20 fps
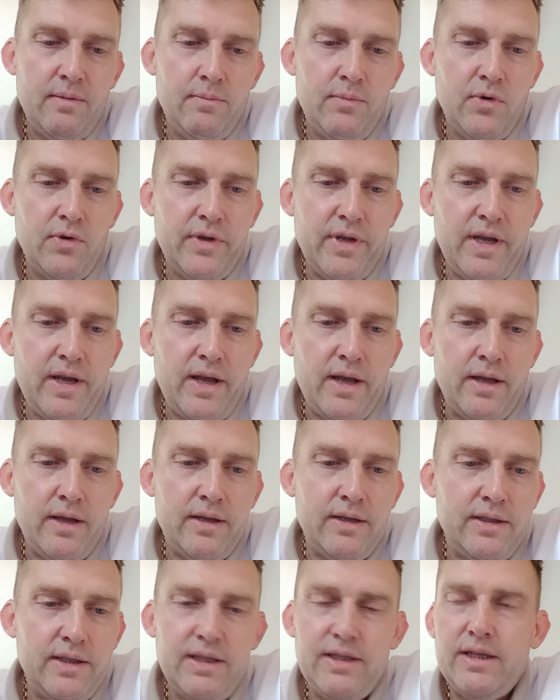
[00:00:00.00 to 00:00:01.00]
But yeah,
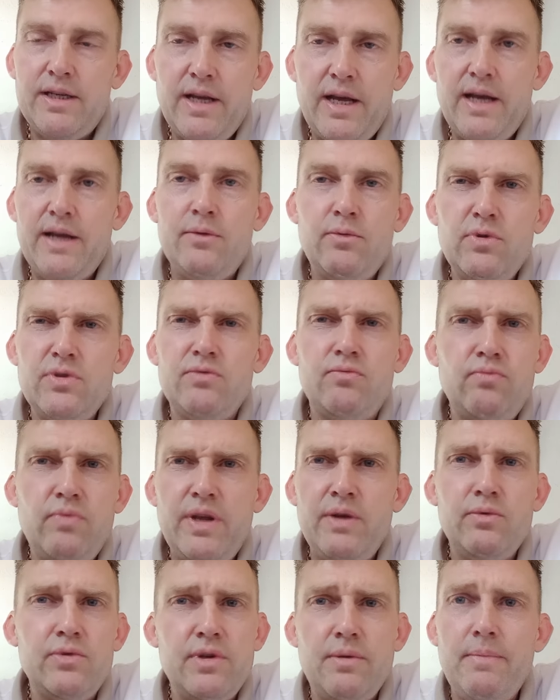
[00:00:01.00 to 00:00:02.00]
this guy was
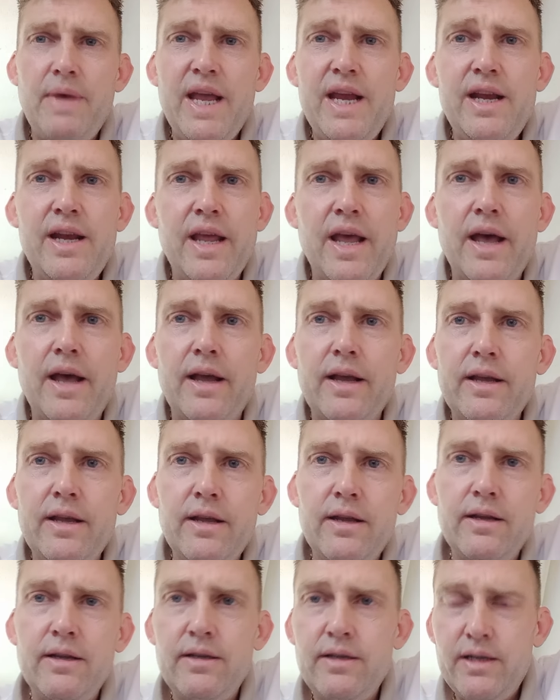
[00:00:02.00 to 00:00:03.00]
a
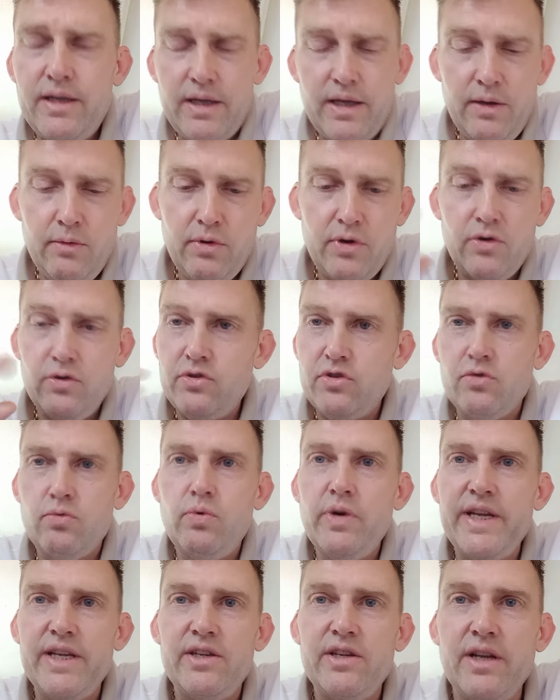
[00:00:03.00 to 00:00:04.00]
maniac. He could
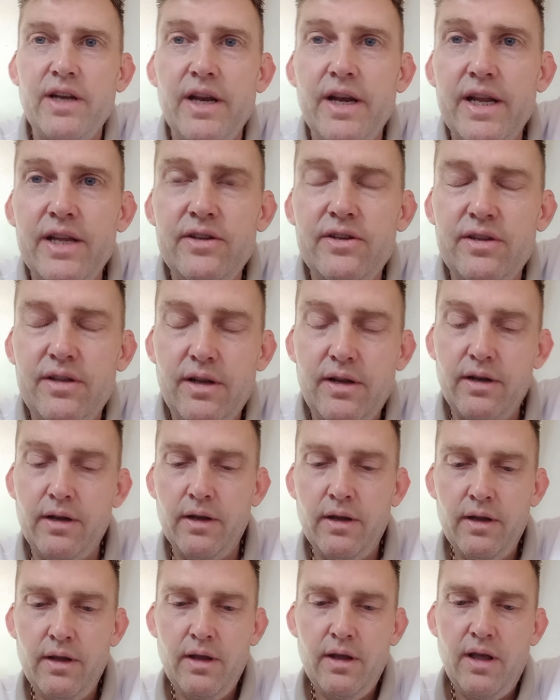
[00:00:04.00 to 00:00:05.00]
switch in an instant.
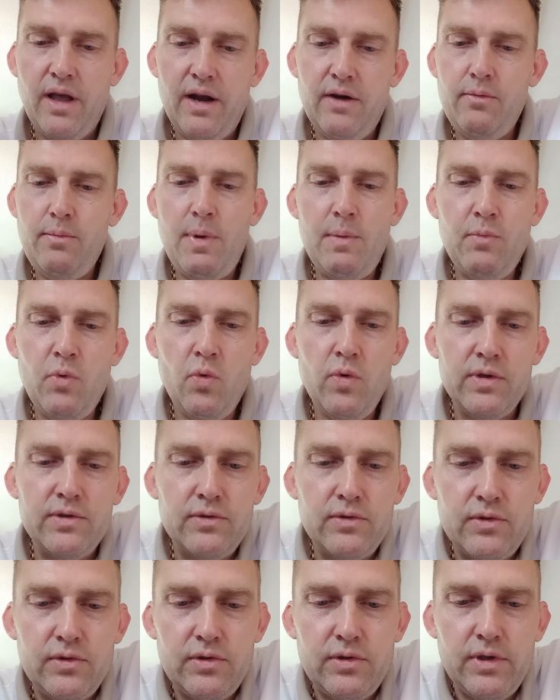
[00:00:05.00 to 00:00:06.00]
And I remember
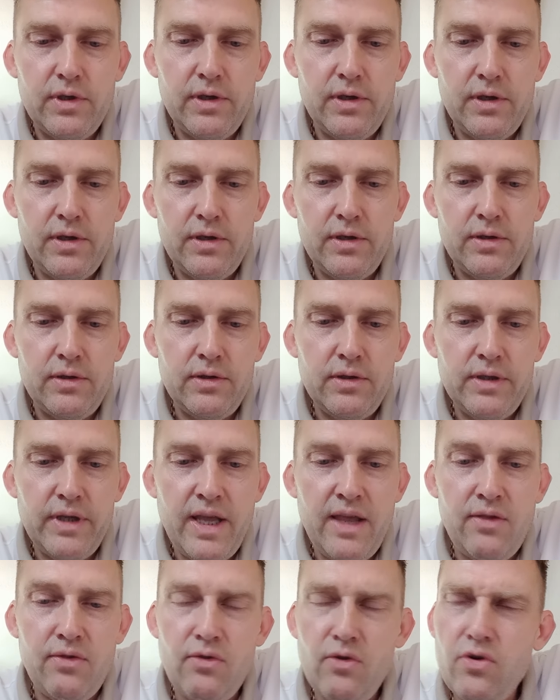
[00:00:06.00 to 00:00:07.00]
once
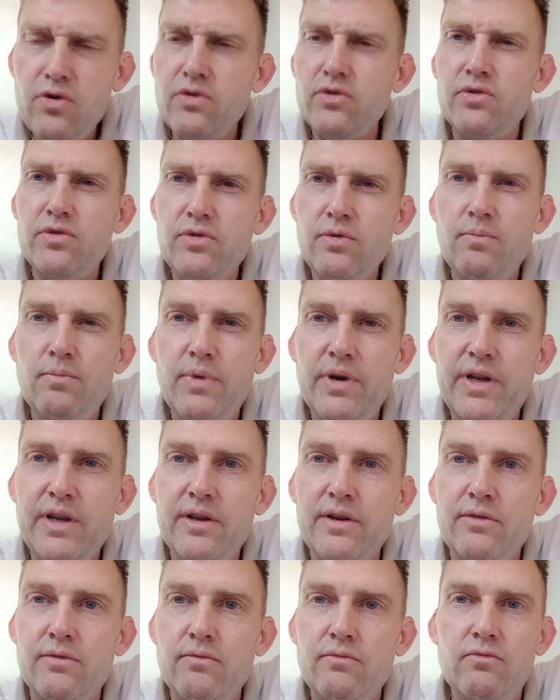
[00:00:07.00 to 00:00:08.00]
he thought somebody
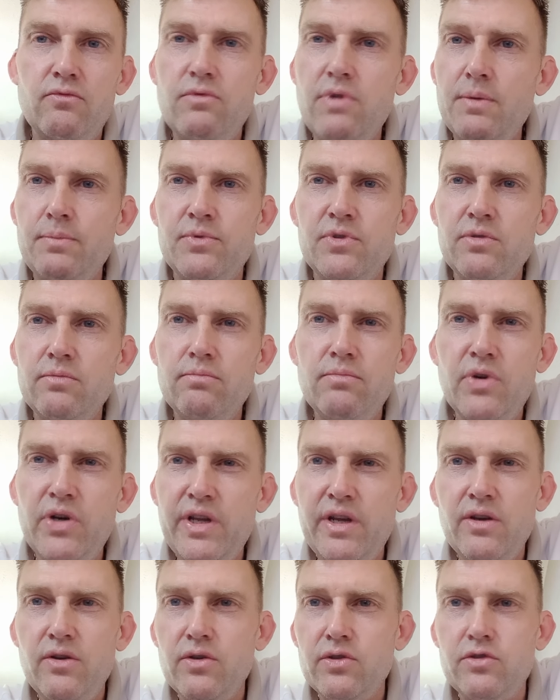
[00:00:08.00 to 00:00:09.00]
had robbed some
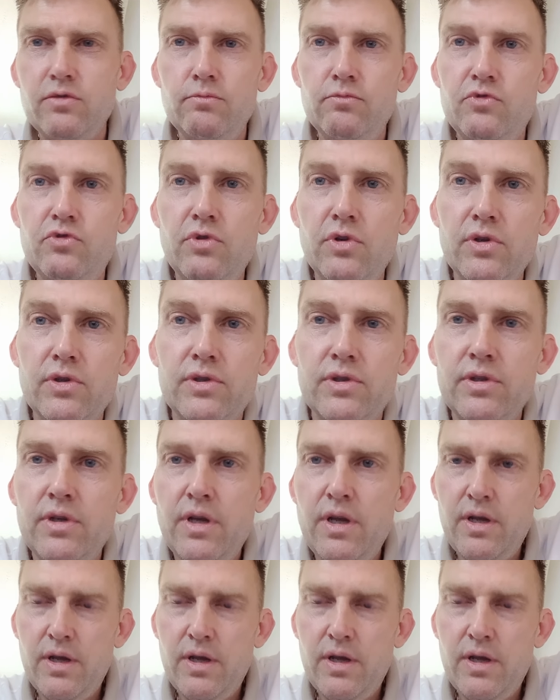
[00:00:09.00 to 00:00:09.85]
money or some drugs.